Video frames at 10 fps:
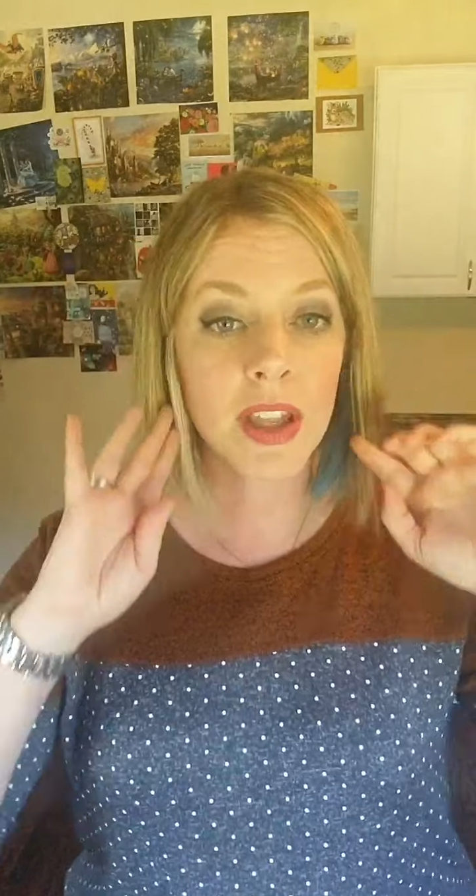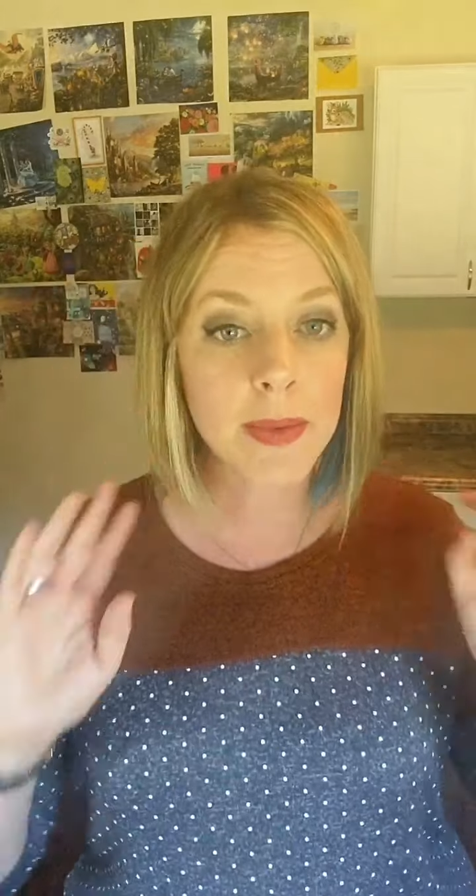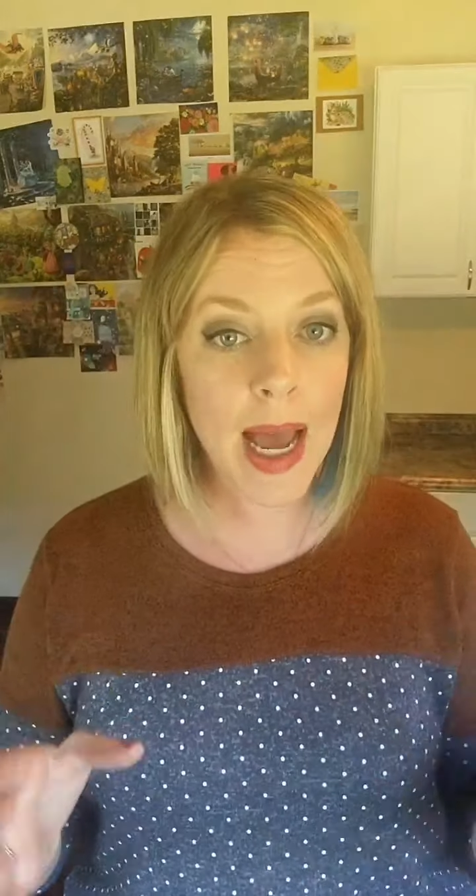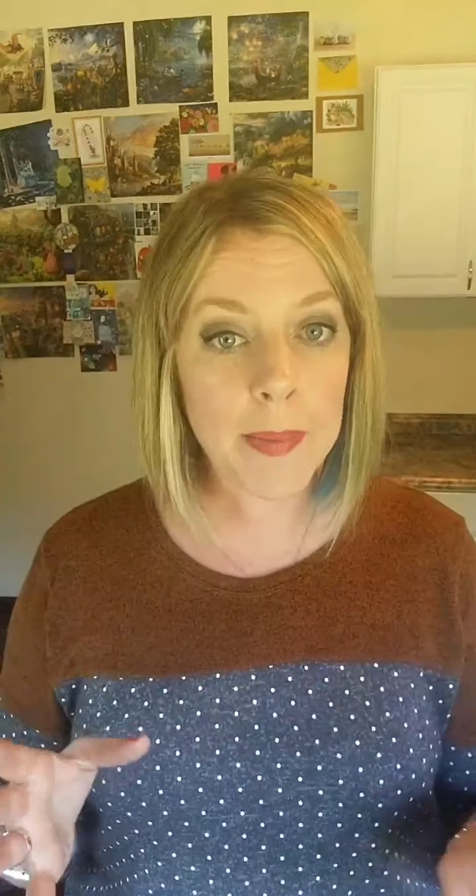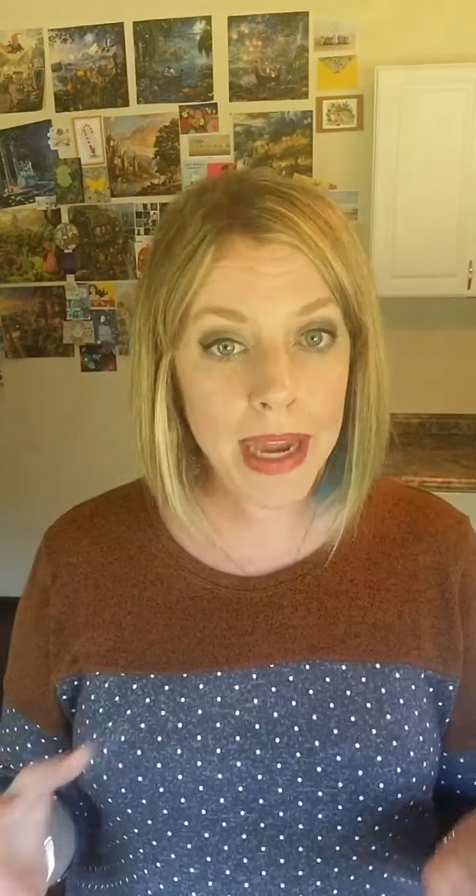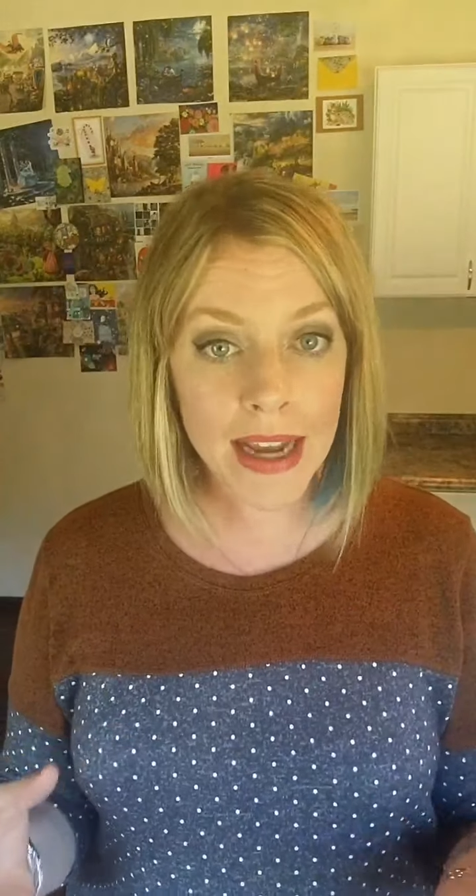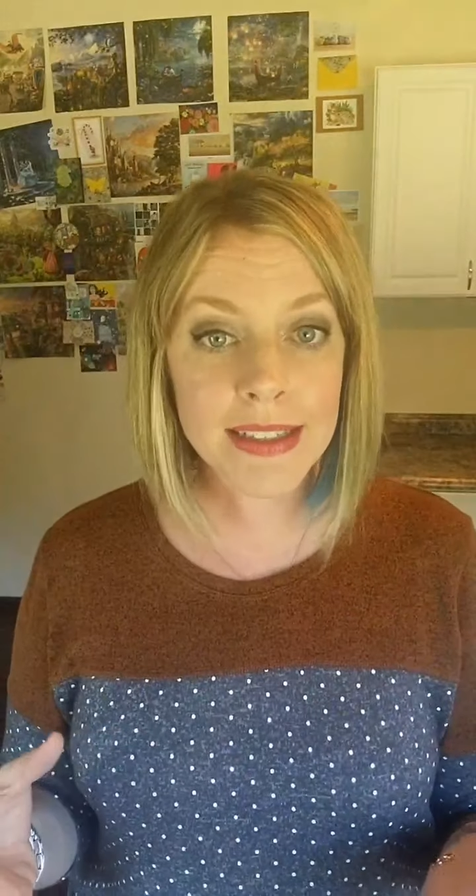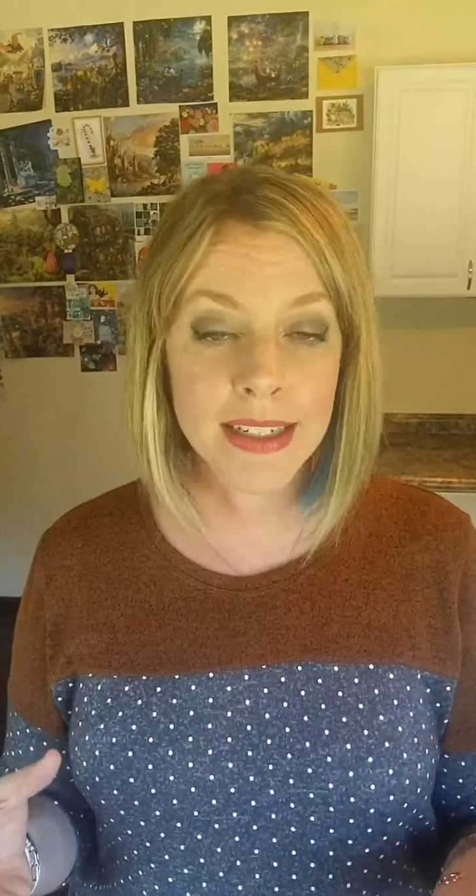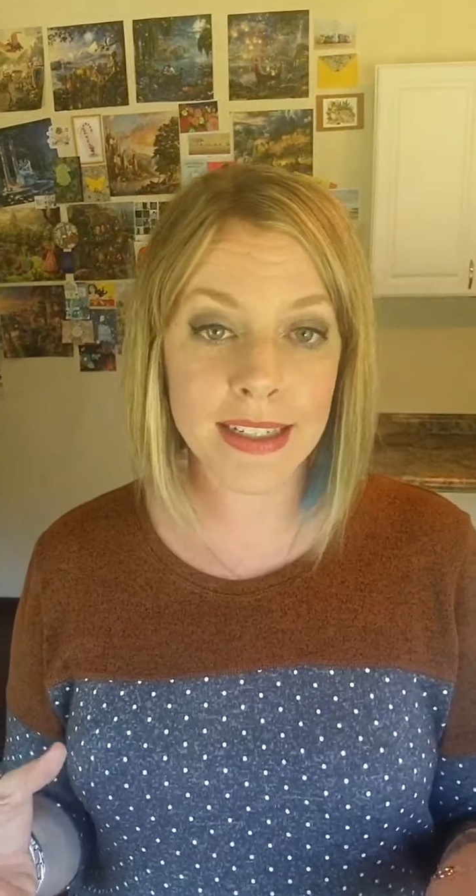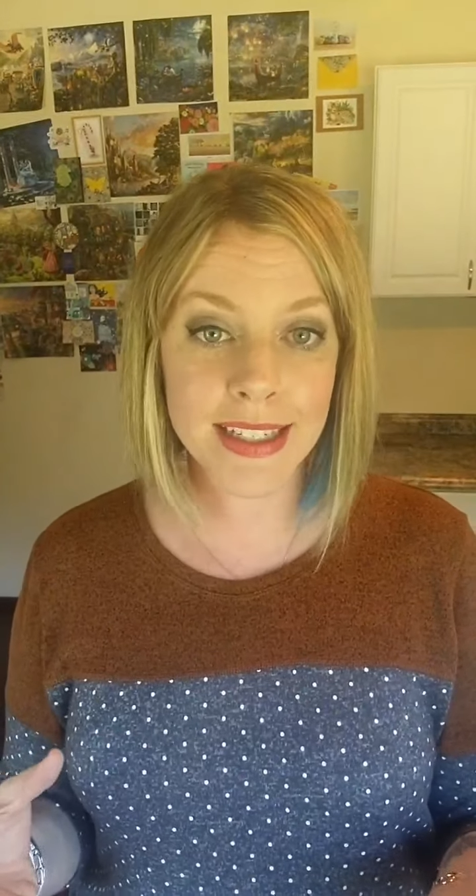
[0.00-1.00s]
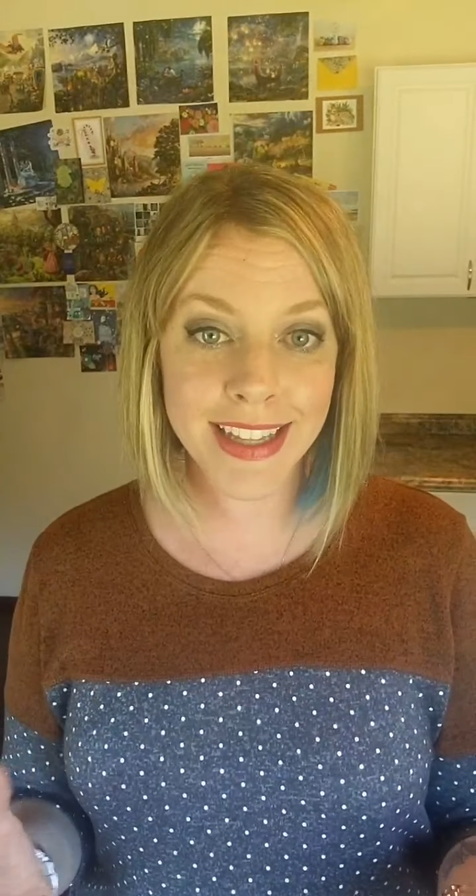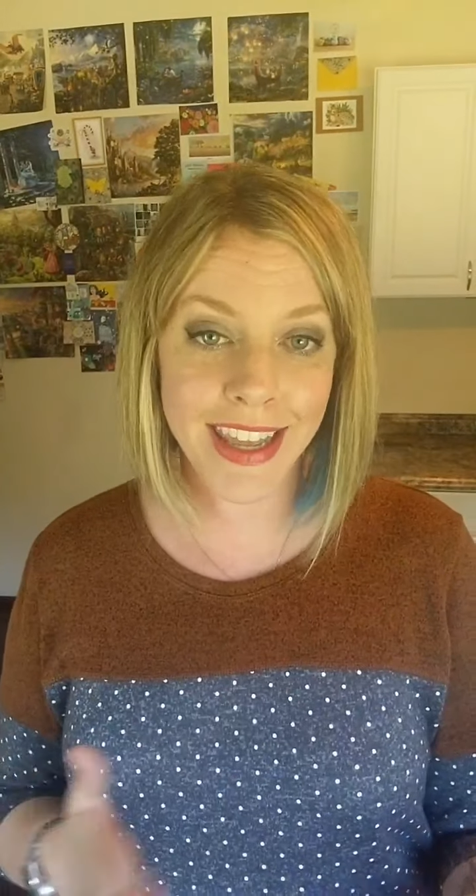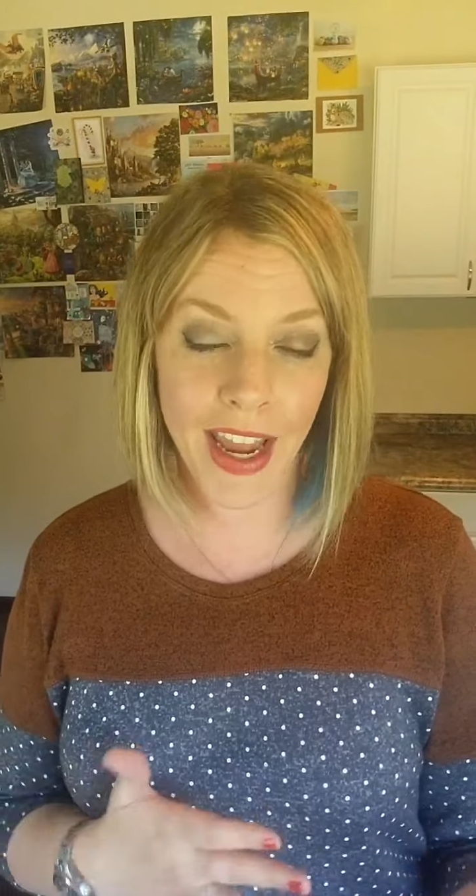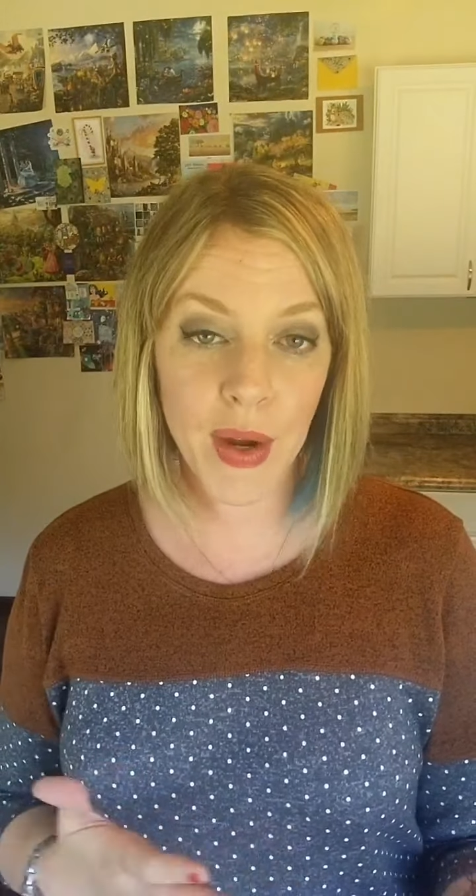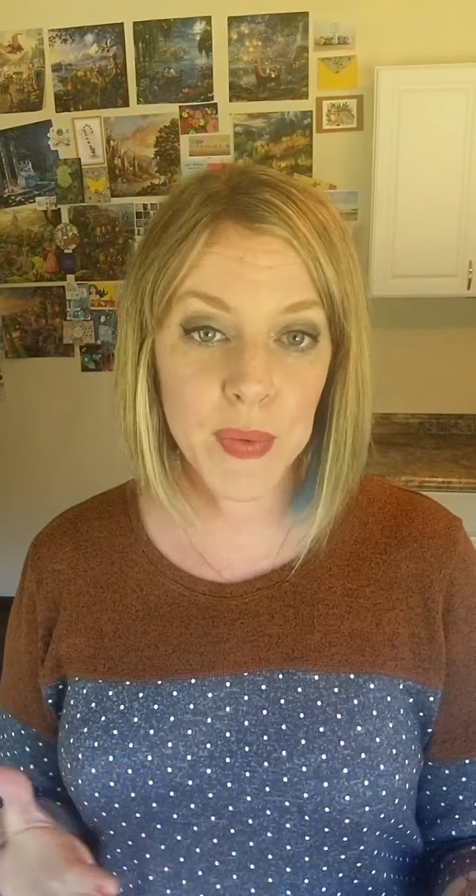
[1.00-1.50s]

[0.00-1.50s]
them happy accidents because I can't